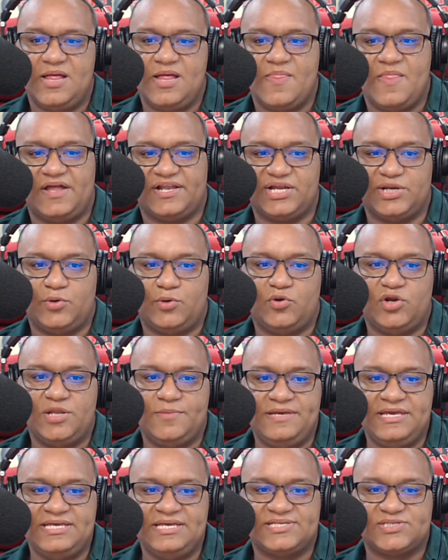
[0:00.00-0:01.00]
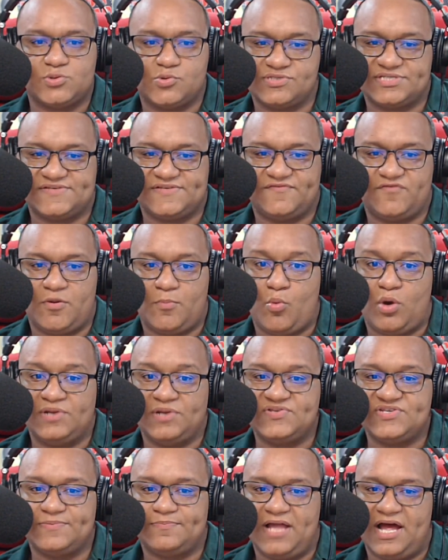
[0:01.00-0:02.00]
that can only be sourced from one
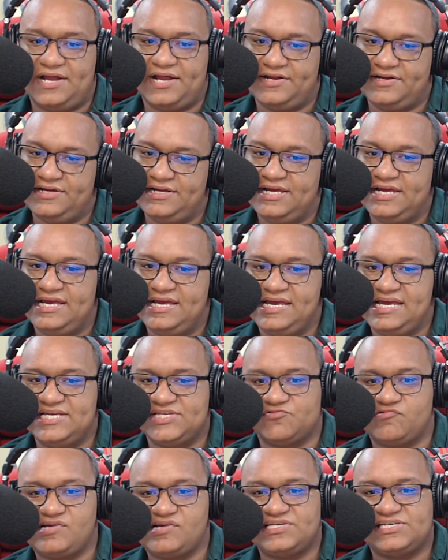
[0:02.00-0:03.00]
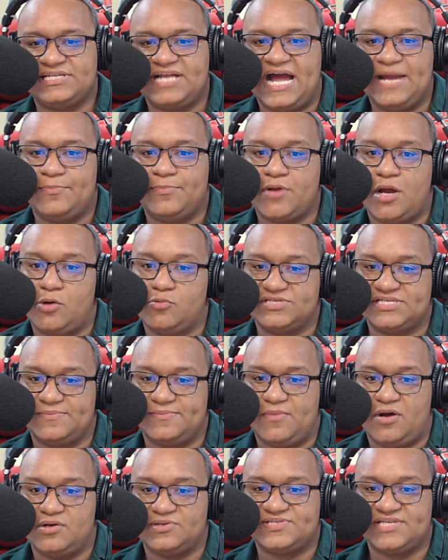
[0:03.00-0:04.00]
supplier is raising eyebrows
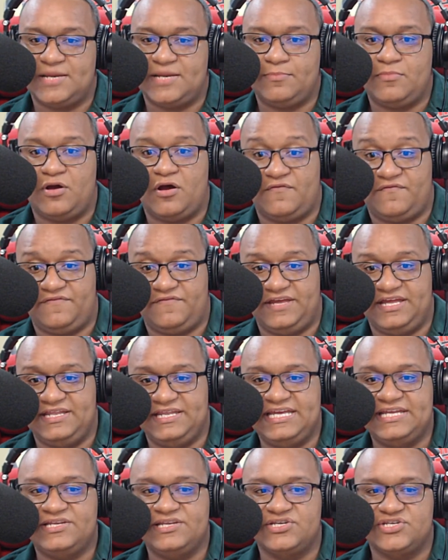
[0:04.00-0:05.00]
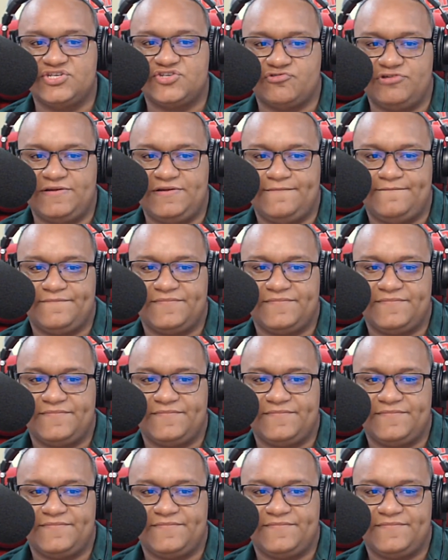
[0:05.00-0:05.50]
among some in the industry.